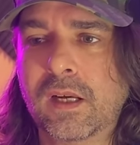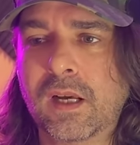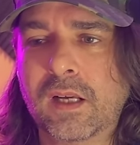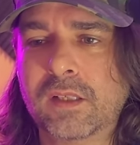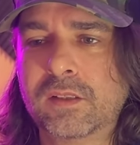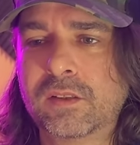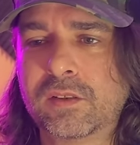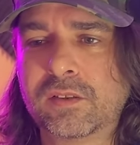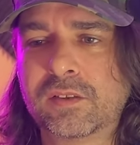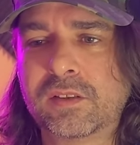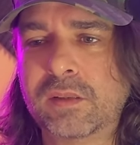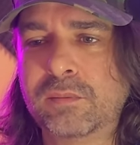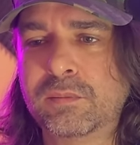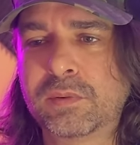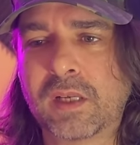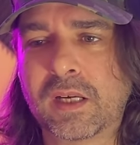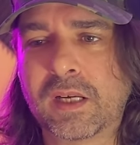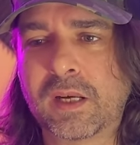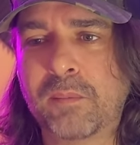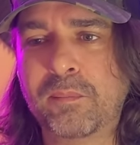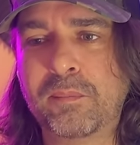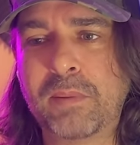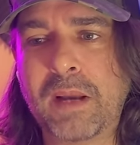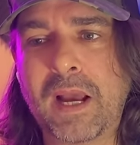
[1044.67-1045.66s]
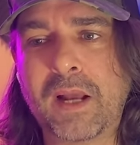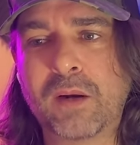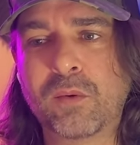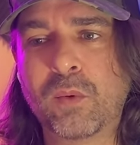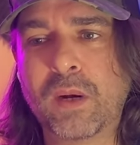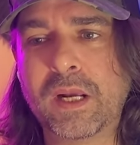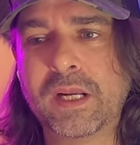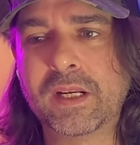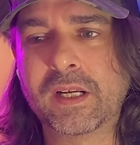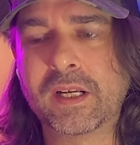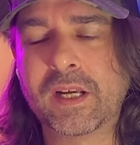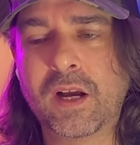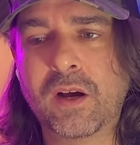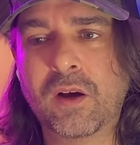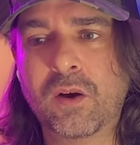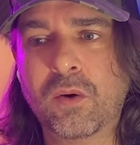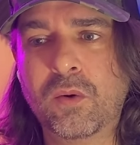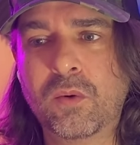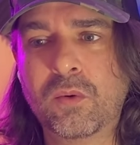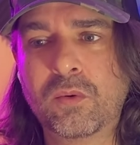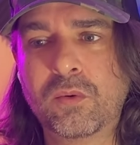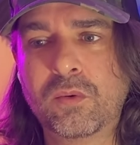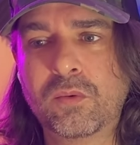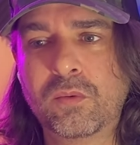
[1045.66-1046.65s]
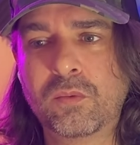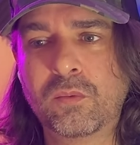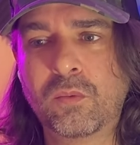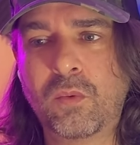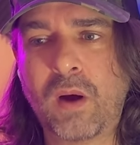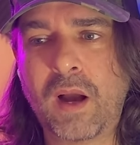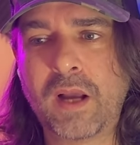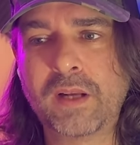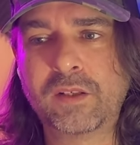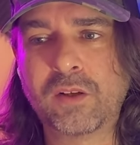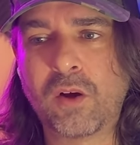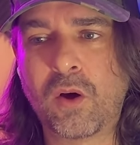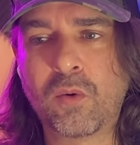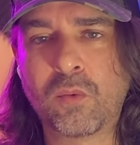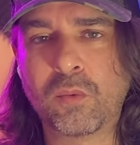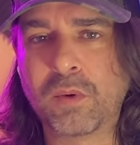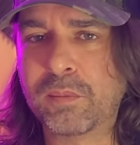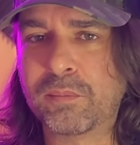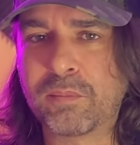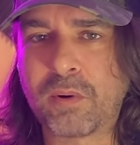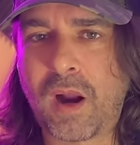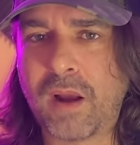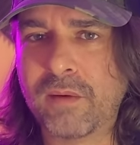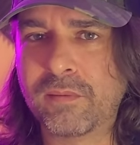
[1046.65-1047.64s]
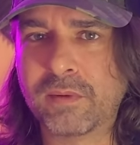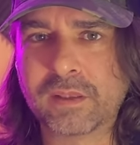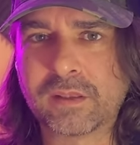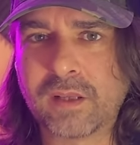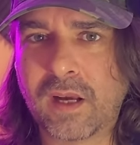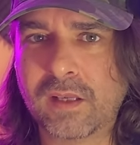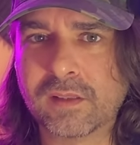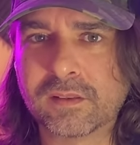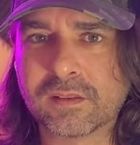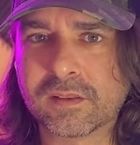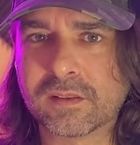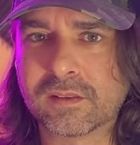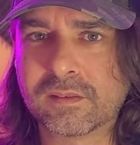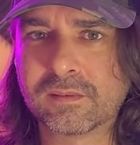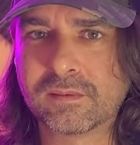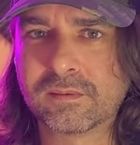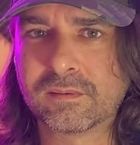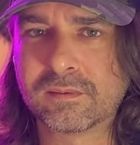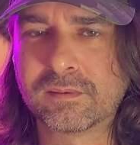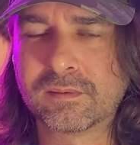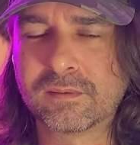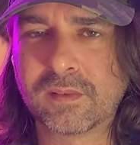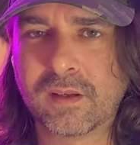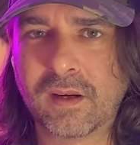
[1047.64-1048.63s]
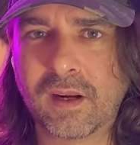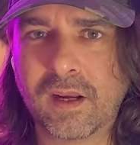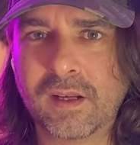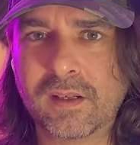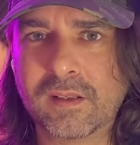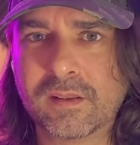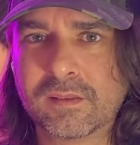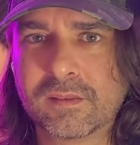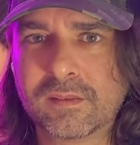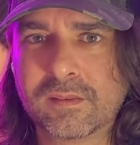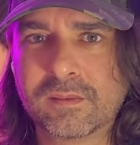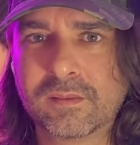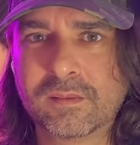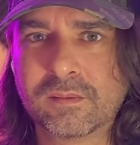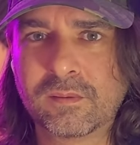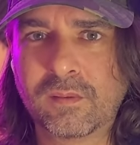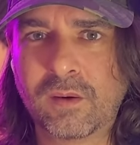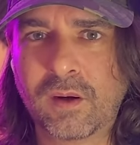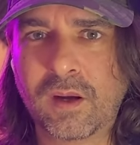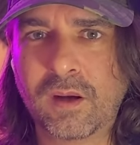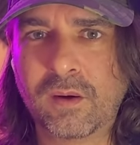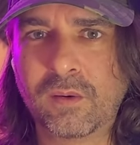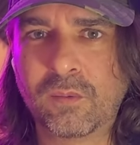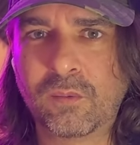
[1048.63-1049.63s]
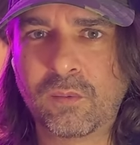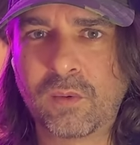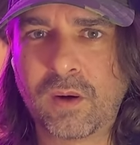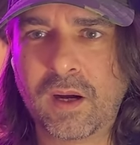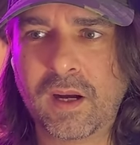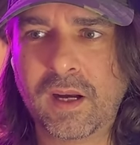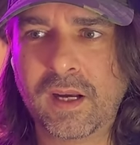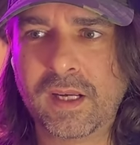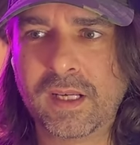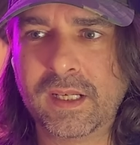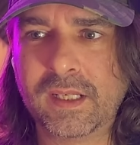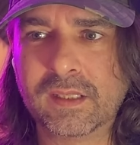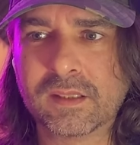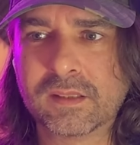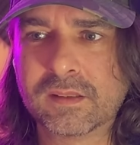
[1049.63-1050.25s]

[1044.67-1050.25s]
just seems like a bad way to go. Why don't we privatize it, right? Why?